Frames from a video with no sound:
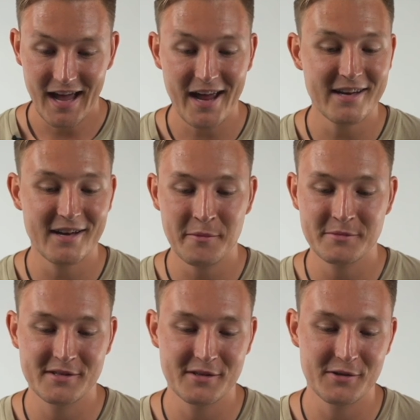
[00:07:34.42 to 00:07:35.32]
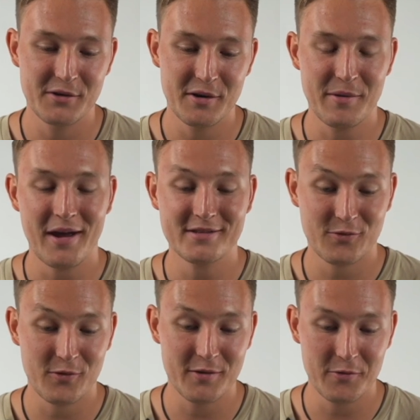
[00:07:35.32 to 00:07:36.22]
added up to about
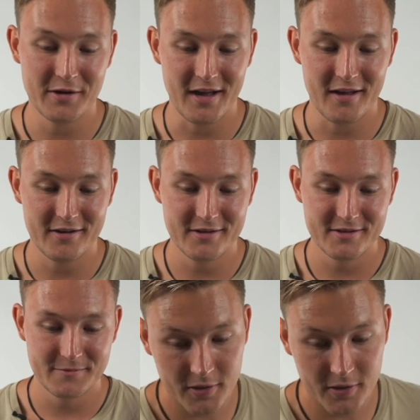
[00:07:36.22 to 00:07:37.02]
$21,